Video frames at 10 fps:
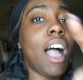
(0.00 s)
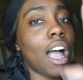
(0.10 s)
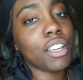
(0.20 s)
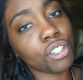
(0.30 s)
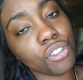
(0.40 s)

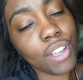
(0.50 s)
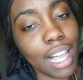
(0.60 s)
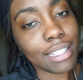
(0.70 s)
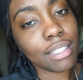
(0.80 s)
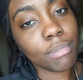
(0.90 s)
I show you
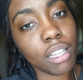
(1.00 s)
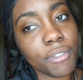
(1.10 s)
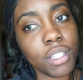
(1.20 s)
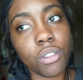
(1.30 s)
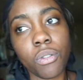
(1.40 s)
guys some love
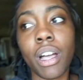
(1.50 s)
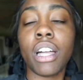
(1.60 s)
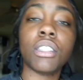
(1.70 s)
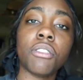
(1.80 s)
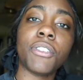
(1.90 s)
too. Don't